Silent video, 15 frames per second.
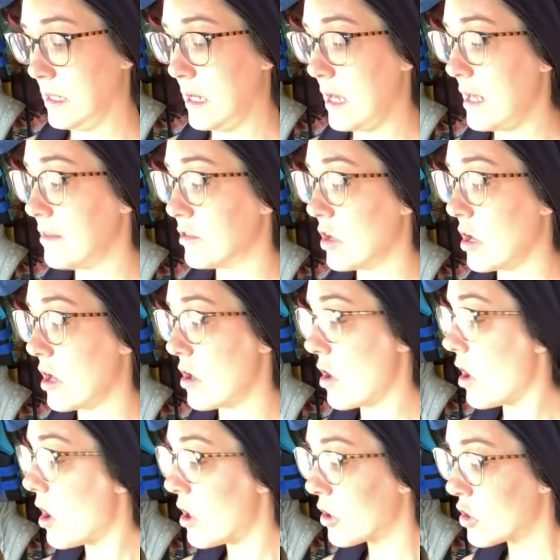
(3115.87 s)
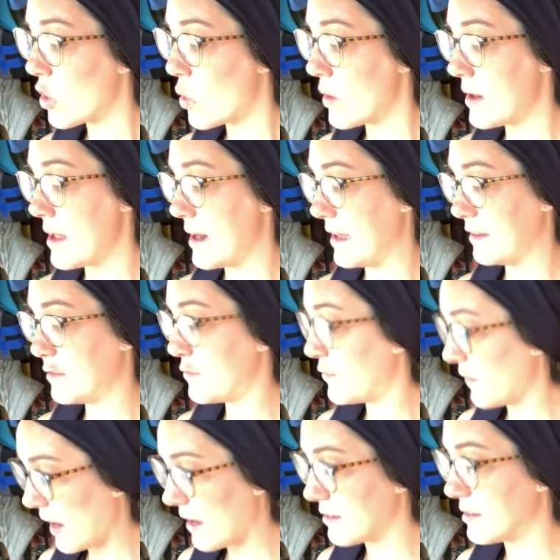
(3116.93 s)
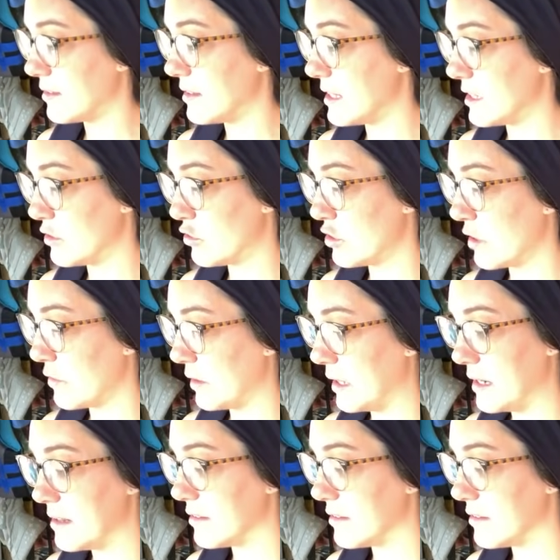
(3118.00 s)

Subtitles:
He's got it all going in as fast as he can shovel it.